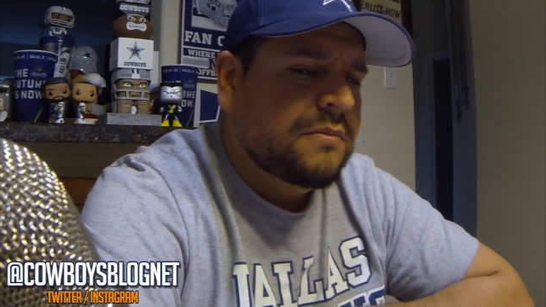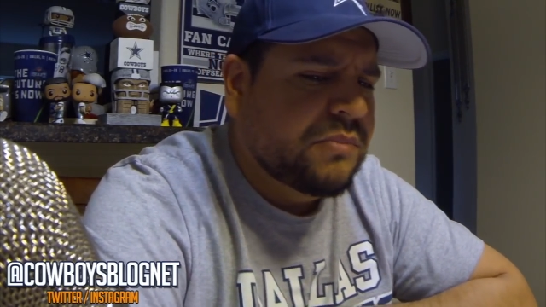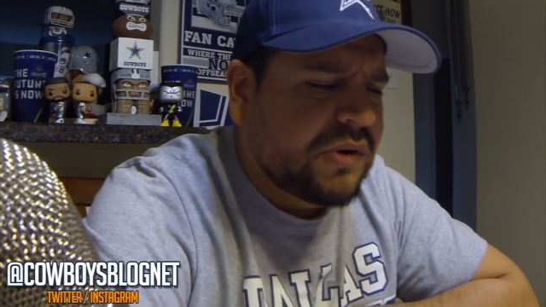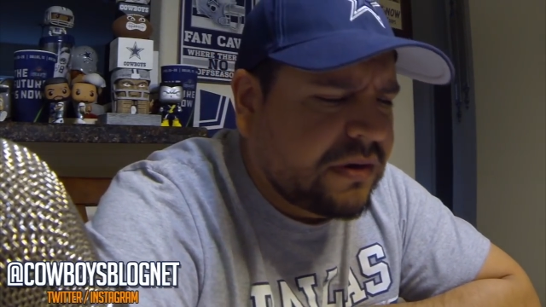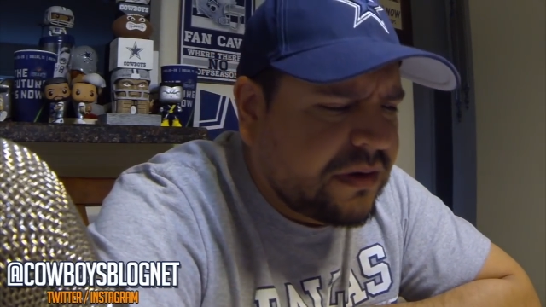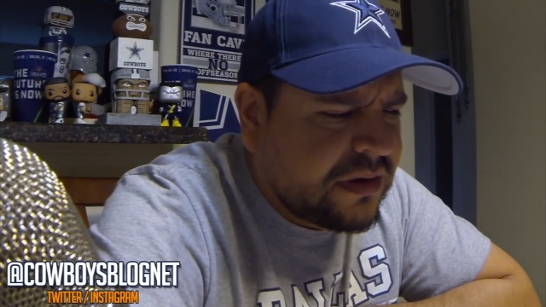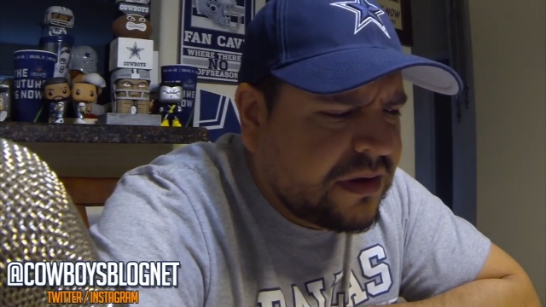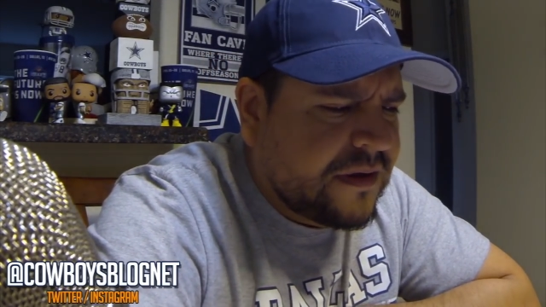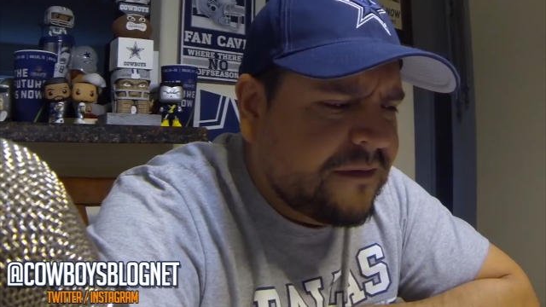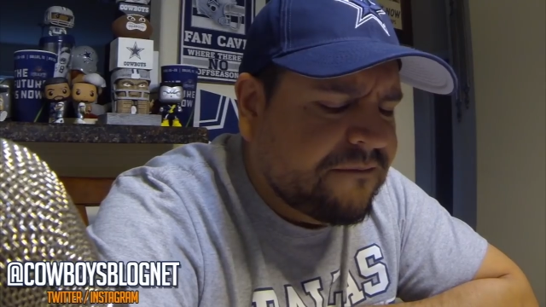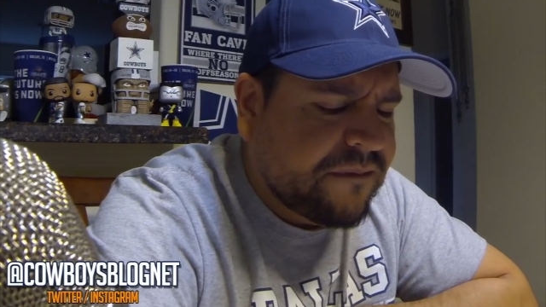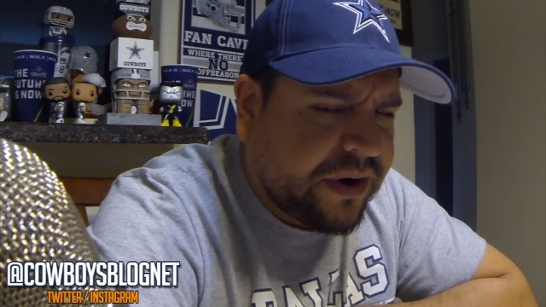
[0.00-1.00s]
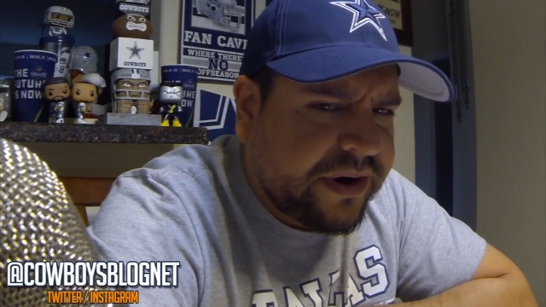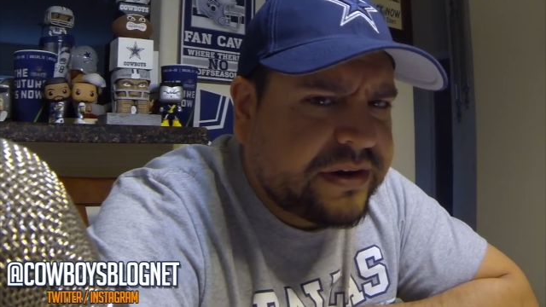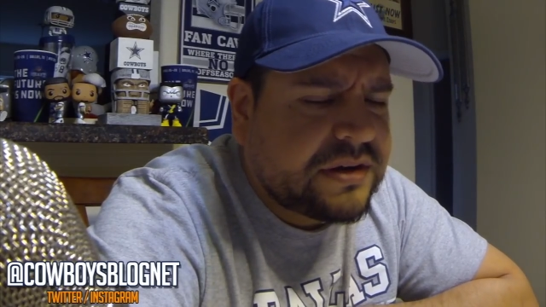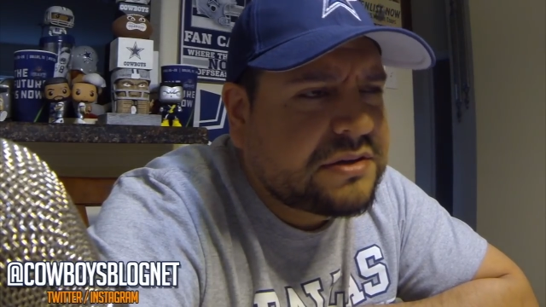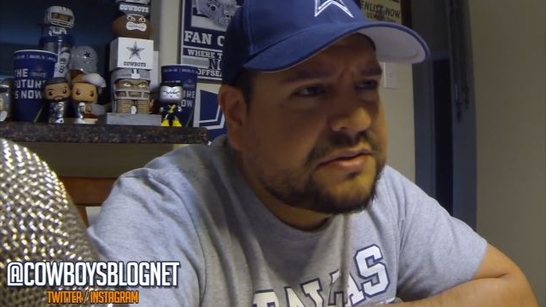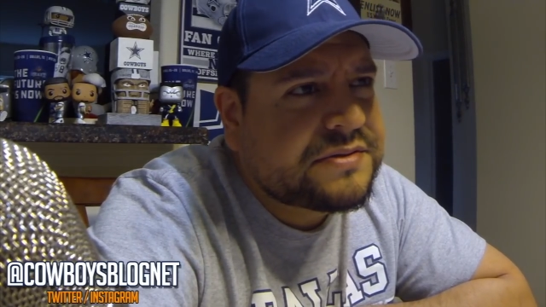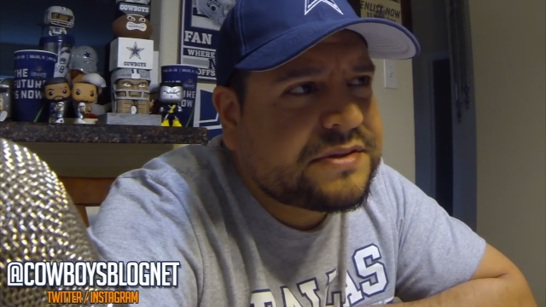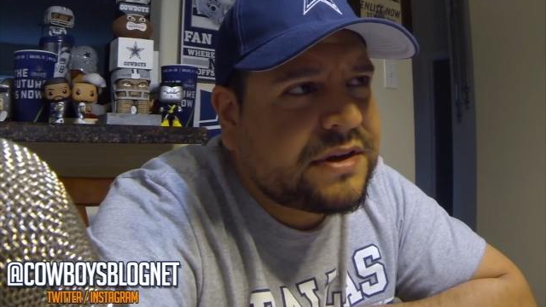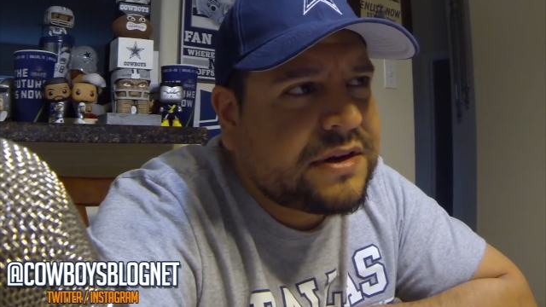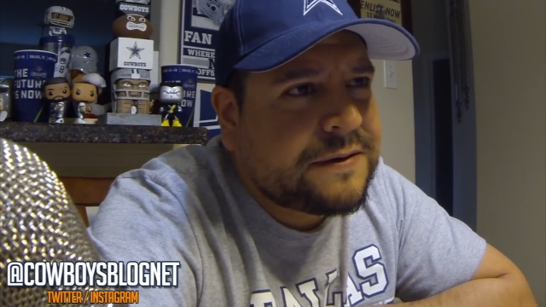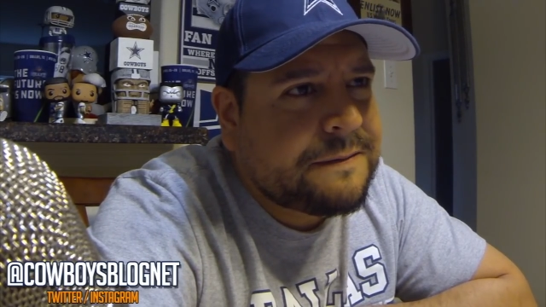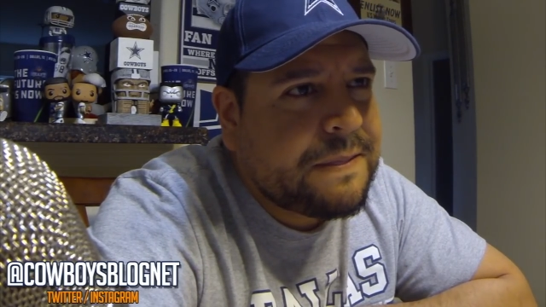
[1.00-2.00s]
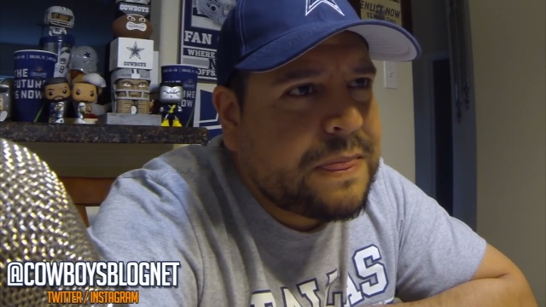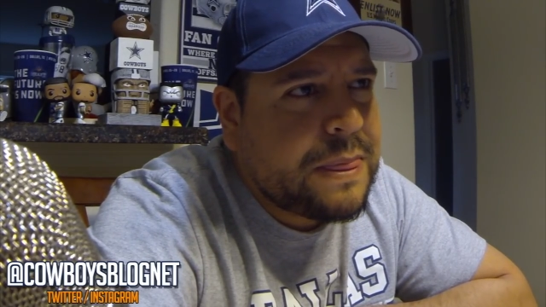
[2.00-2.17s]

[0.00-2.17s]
But very good news there.